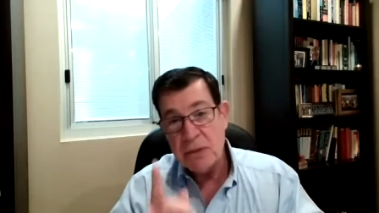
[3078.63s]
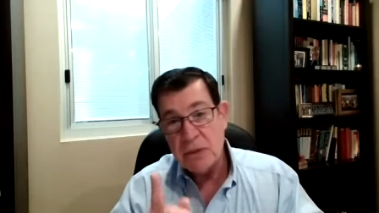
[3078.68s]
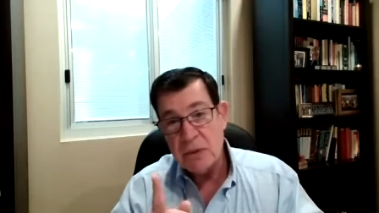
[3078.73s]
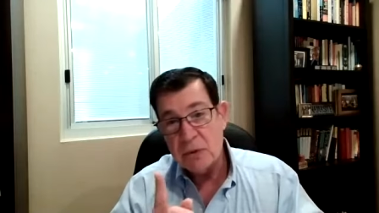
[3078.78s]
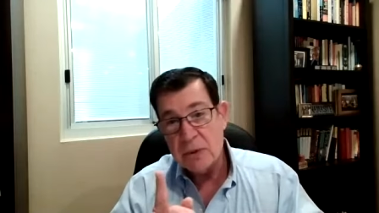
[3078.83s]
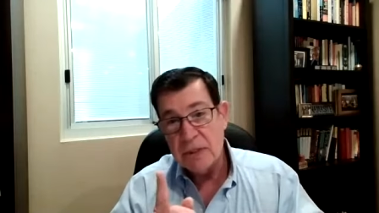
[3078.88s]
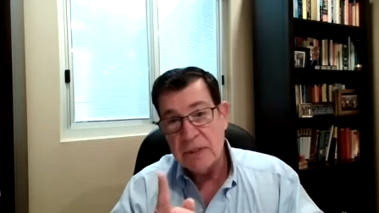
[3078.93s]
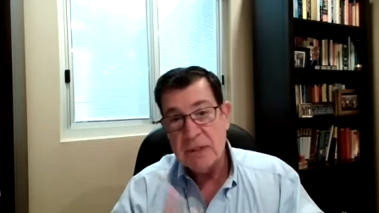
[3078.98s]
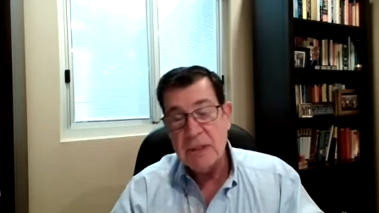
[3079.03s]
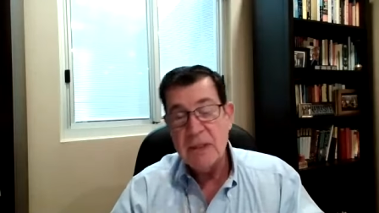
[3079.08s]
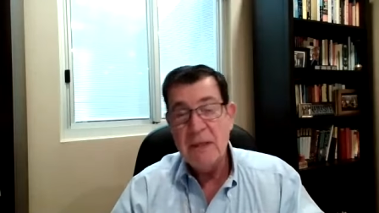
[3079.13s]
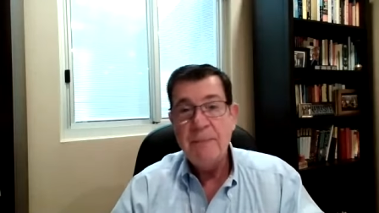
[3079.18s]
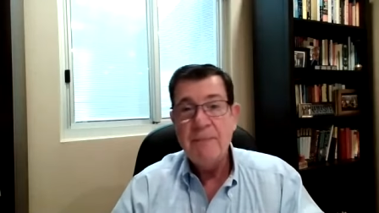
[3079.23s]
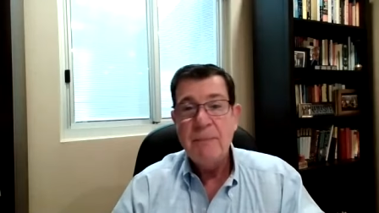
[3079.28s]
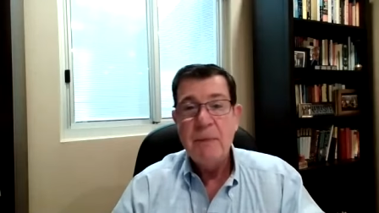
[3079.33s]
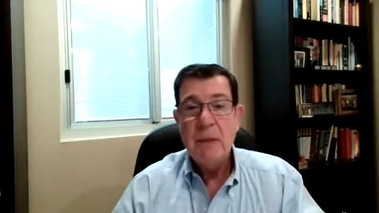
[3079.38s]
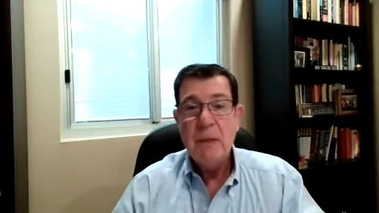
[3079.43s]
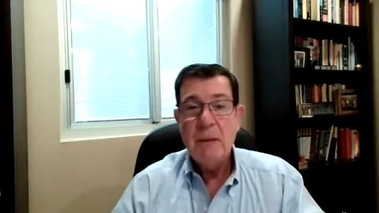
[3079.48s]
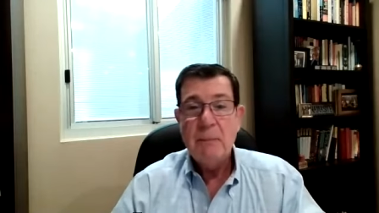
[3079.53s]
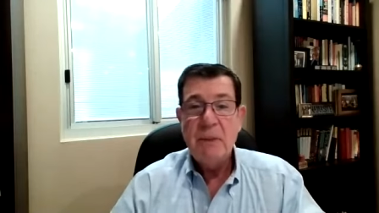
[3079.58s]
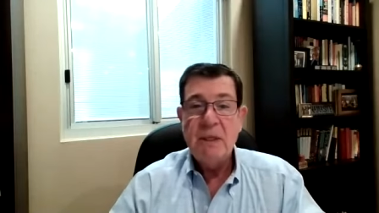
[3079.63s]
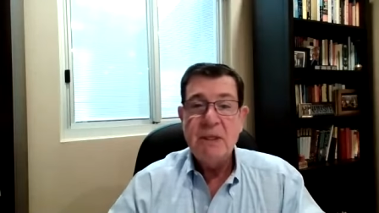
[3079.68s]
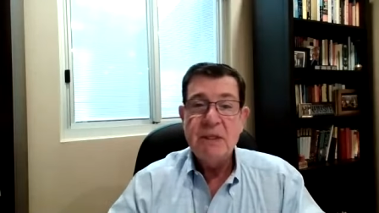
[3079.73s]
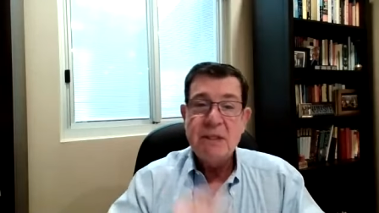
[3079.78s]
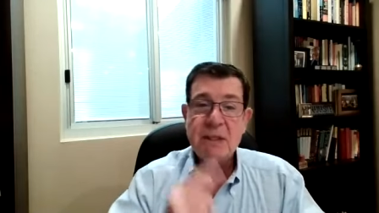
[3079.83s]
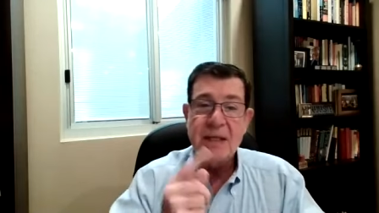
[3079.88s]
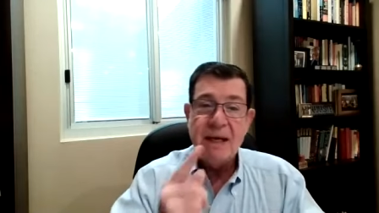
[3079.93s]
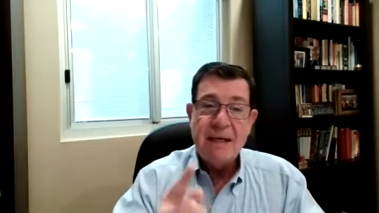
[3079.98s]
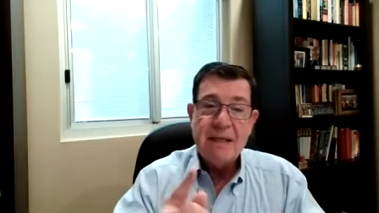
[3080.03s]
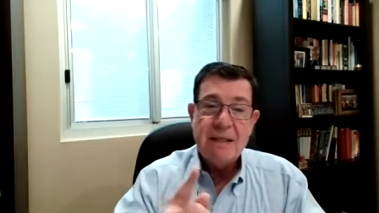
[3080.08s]
interesting because
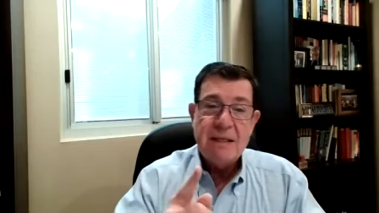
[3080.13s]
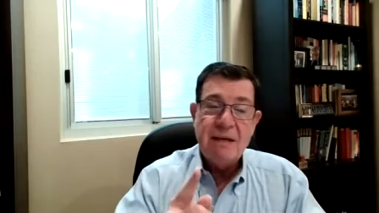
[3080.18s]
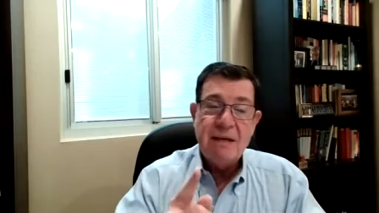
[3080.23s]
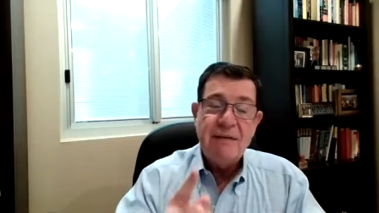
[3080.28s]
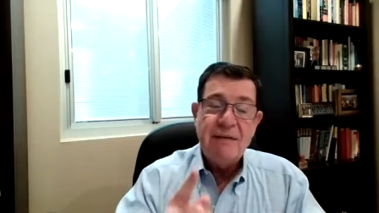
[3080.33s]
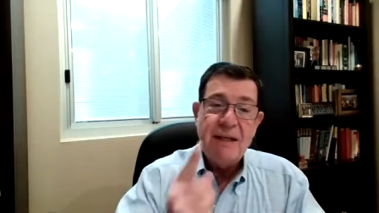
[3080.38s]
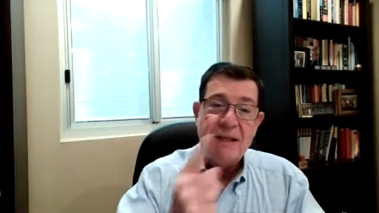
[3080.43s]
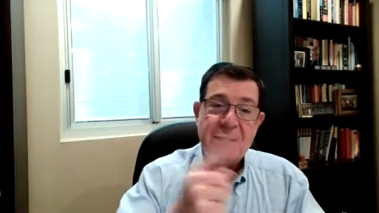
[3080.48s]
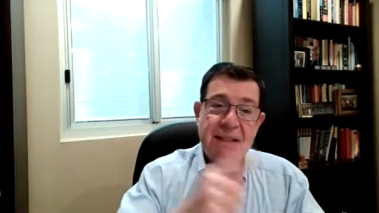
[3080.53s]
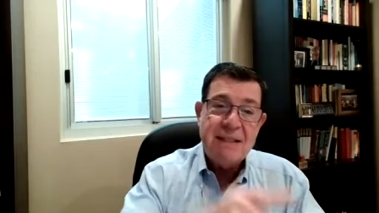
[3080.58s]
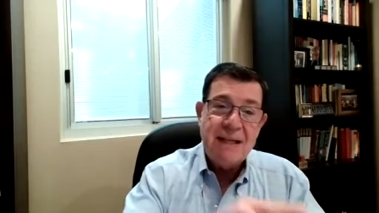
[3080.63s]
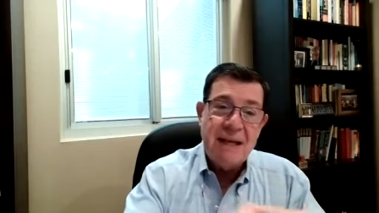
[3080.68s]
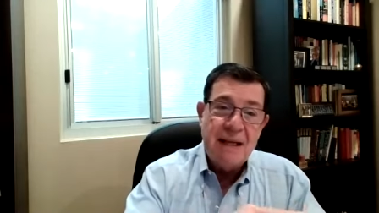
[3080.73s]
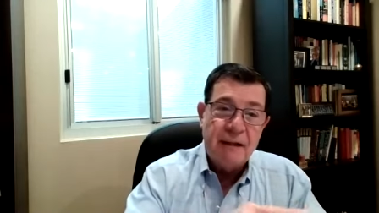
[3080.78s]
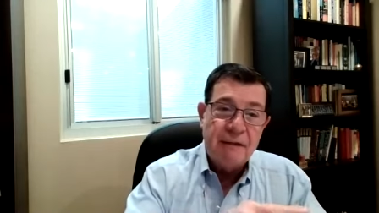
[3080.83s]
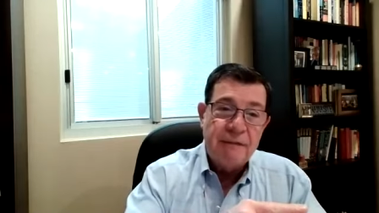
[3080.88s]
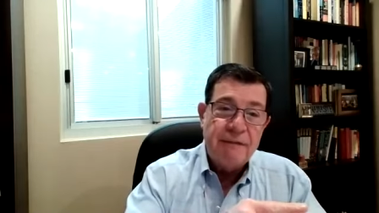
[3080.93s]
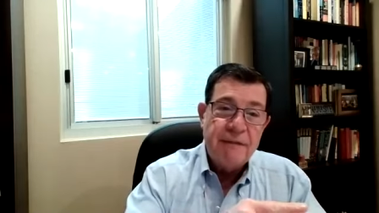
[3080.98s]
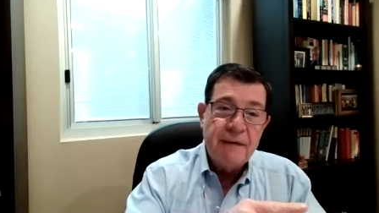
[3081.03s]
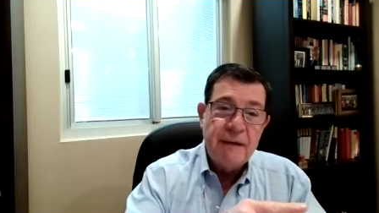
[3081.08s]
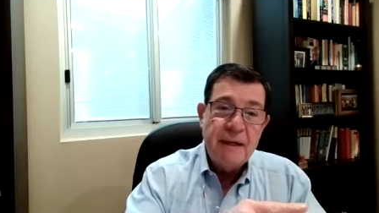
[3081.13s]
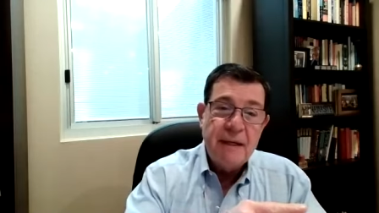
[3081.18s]
Thanksgiving itself